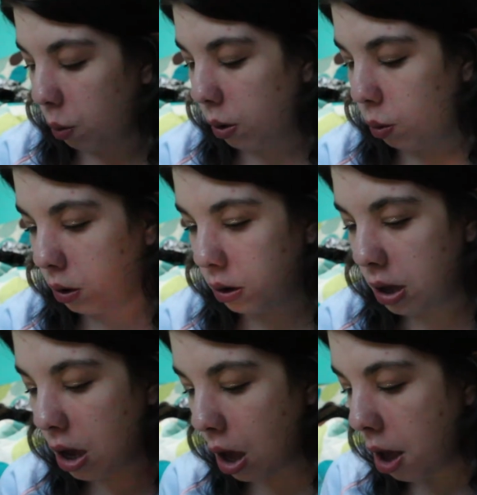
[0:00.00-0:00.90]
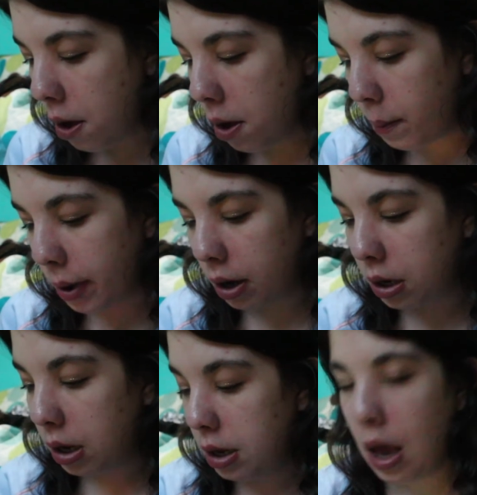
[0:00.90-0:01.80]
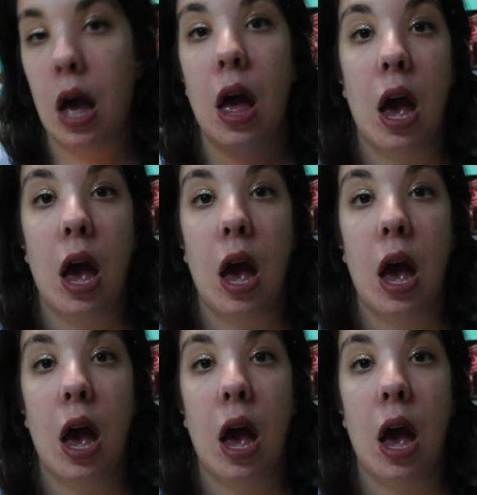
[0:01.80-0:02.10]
we will see. But yeah,